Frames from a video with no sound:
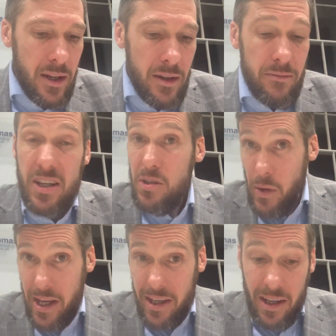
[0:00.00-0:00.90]
This
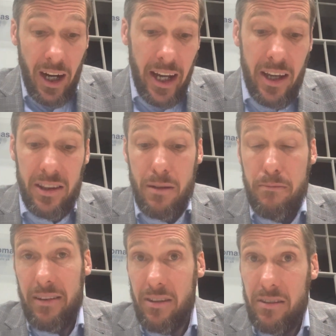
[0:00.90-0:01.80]
week, I heard the
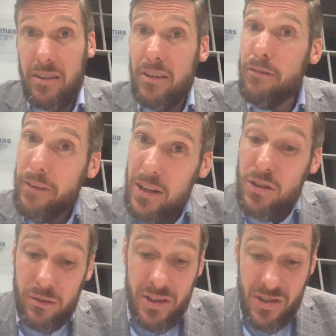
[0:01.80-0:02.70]
method that the
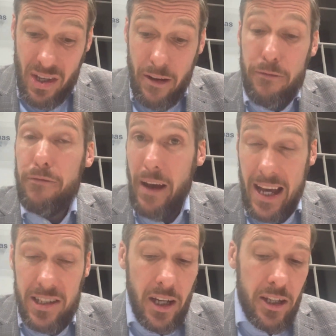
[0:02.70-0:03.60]
Federal Reserve,
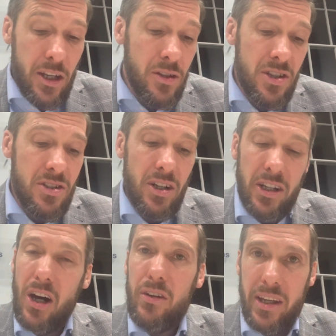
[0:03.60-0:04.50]
Fed, uses to
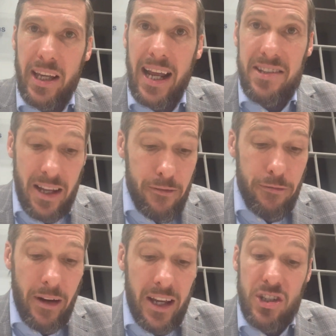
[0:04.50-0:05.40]
calculate
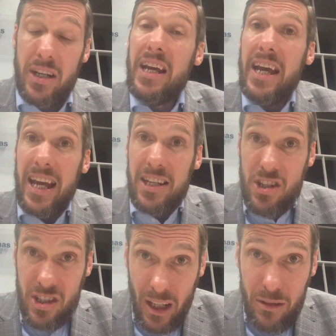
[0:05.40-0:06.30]
inflation in
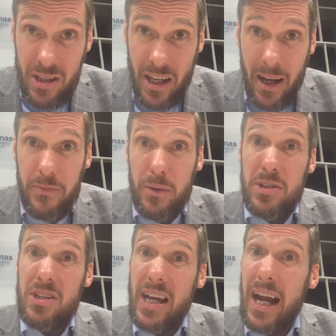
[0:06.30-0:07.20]
shelter, which
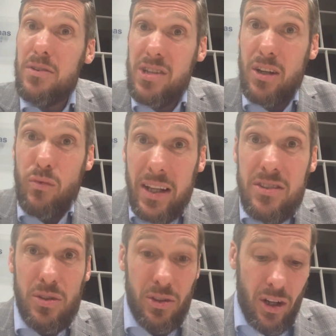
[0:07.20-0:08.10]
is housing
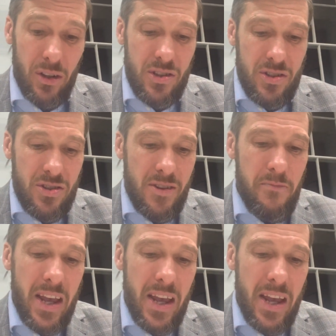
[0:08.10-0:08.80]
rental costs.